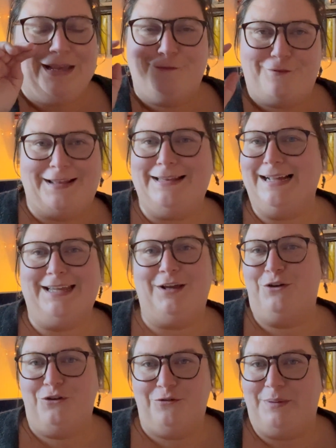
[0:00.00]
like it
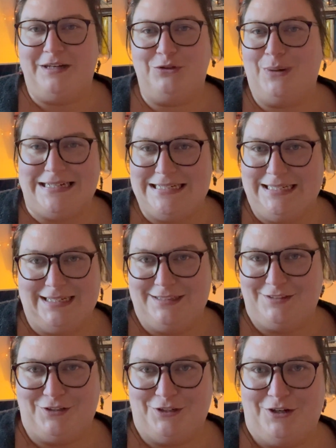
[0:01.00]
could have been 20
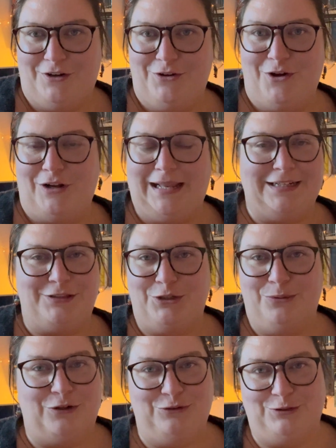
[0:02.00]
years ago, not like
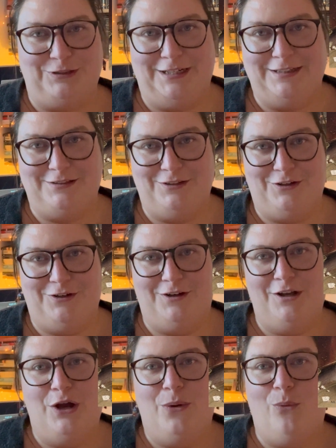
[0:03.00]
200 years ago,
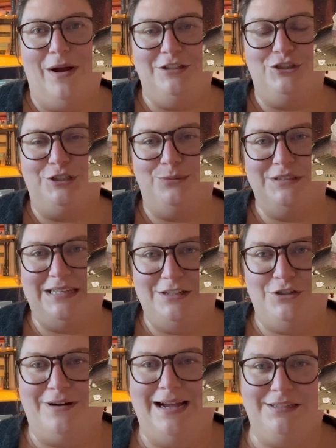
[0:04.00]
when she was
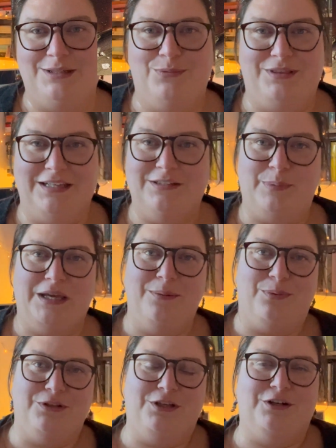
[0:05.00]
interacting with these
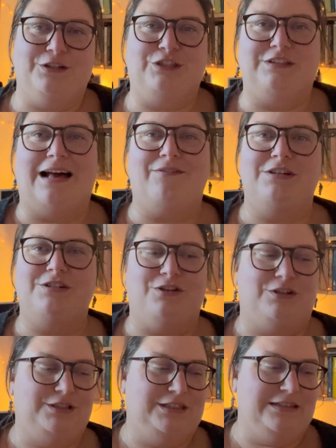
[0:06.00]
people. You know, she's having to
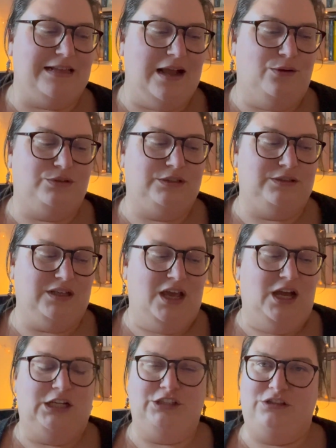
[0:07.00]
go to these houses
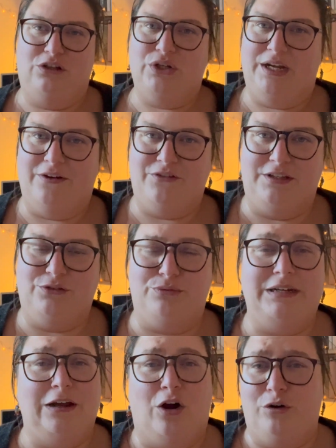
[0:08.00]
and she's looking after these
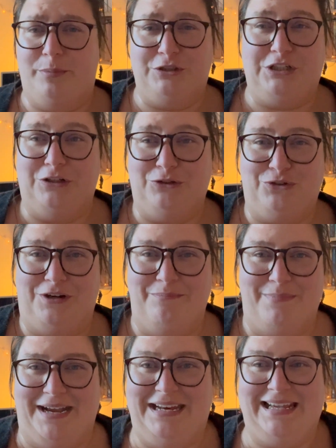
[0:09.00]
really horrible children
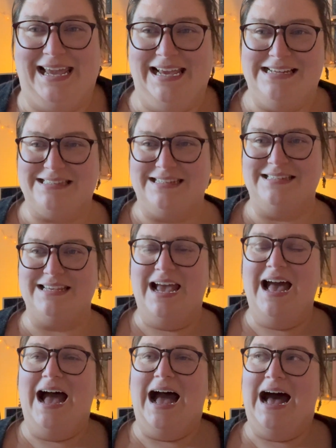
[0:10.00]
in many cases,
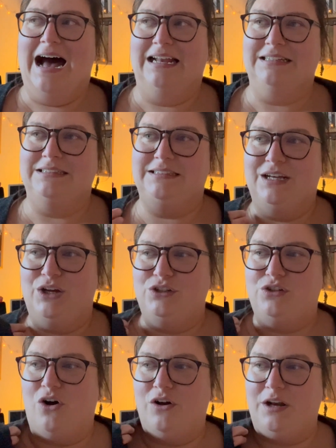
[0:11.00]
and
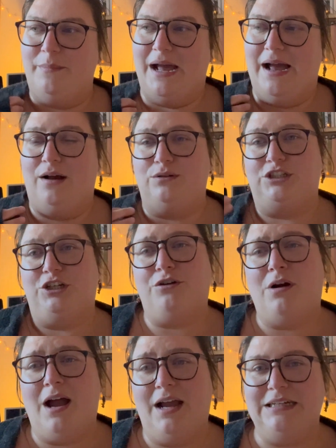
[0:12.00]
talking about how she
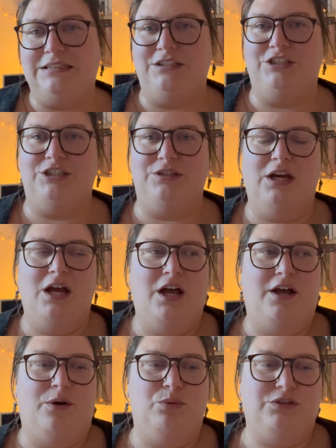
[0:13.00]
cried and she
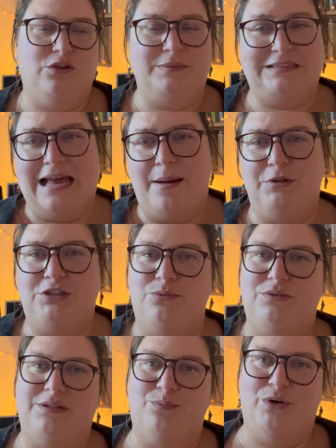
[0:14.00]
was upset, but she
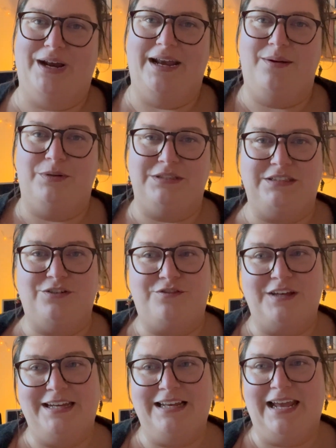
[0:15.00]
didn't want anybody to
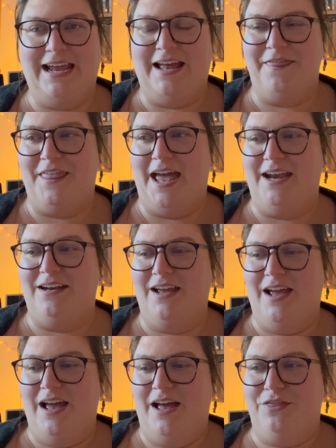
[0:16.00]
feel it. And then
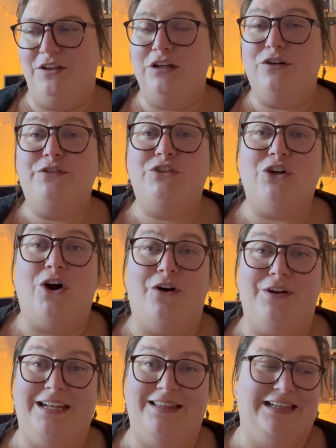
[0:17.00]
the love
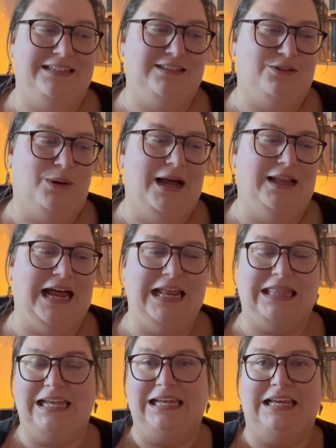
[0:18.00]
story in this as well, I
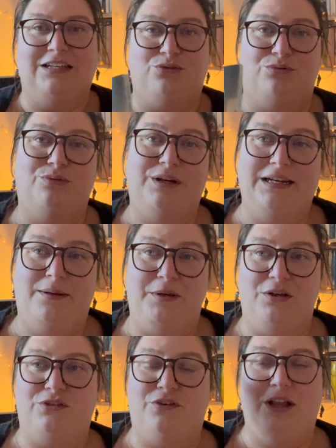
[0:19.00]
think is really
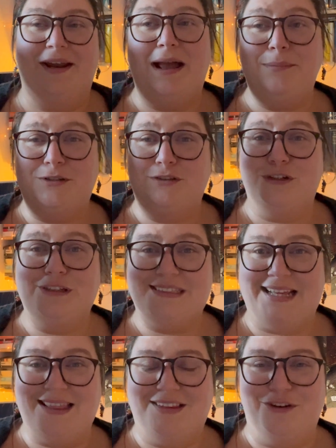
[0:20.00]
beautiful. And I'm so
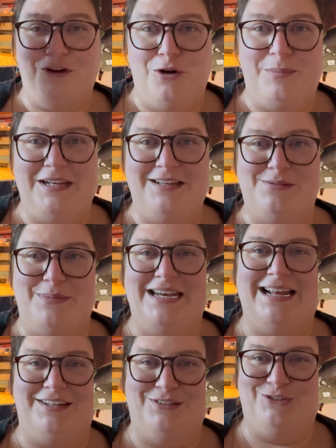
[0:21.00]
sad that nobody has made
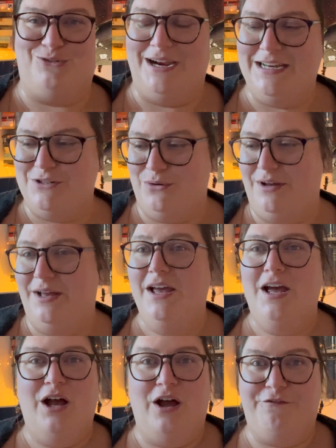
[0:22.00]
Agnes Grey into
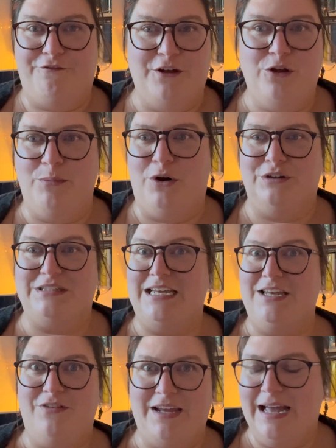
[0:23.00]
a film or a
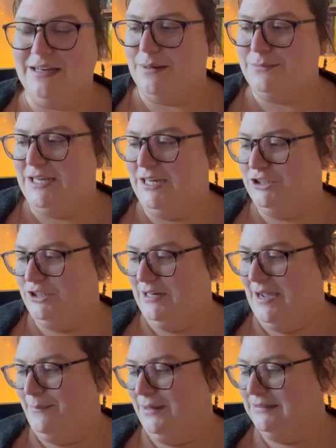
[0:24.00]
TV adaptation
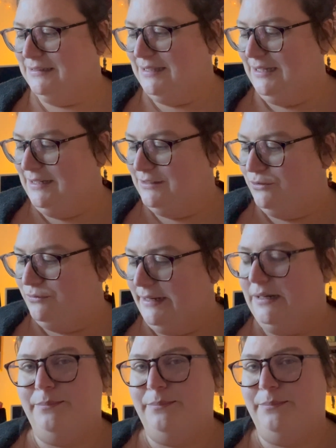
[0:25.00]
yet, because I think it's a really